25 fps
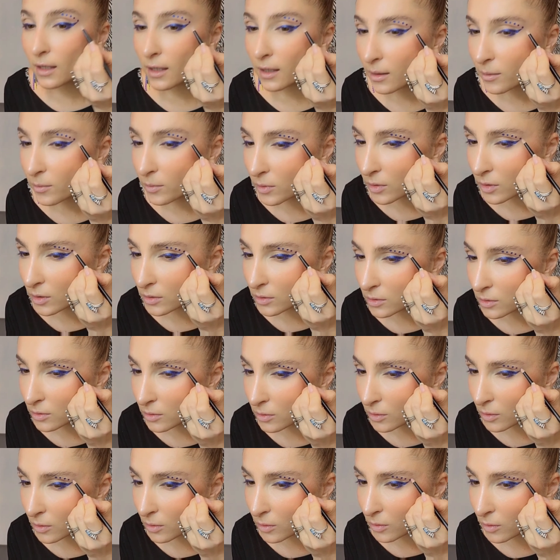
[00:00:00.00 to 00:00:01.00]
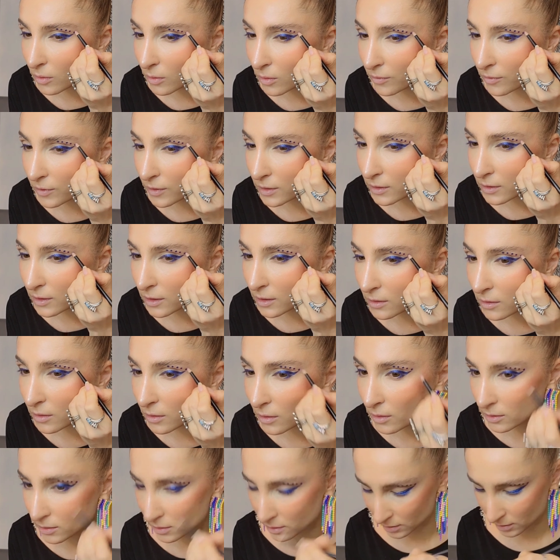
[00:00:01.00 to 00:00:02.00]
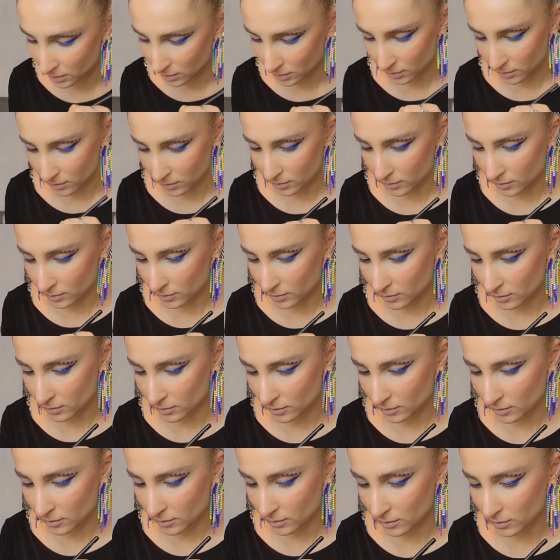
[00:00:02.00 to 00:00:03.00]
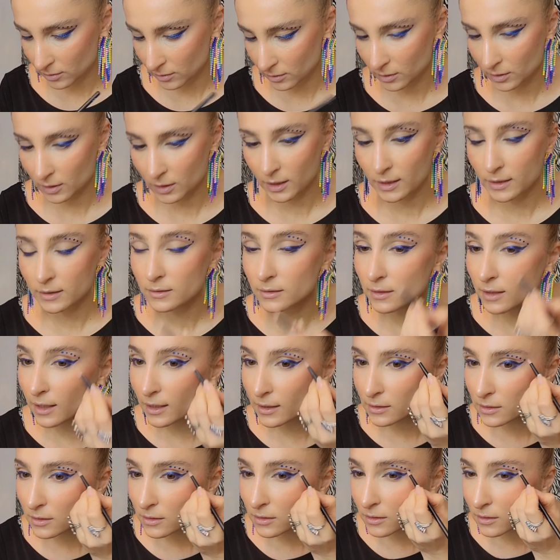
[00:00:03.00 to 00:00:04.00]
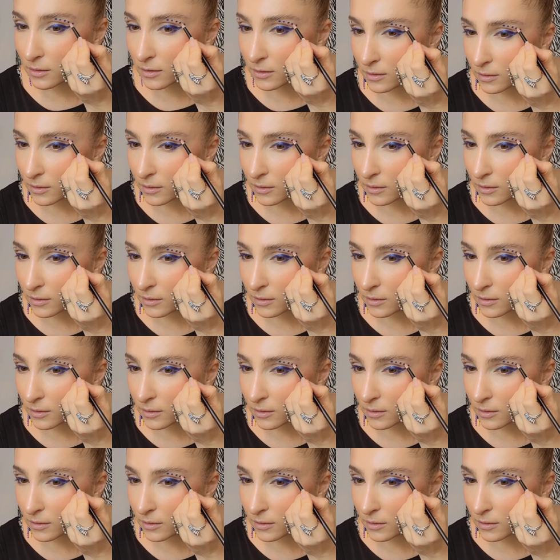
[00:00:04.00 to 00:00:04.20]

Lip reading: and I'm going to go over the dots like that.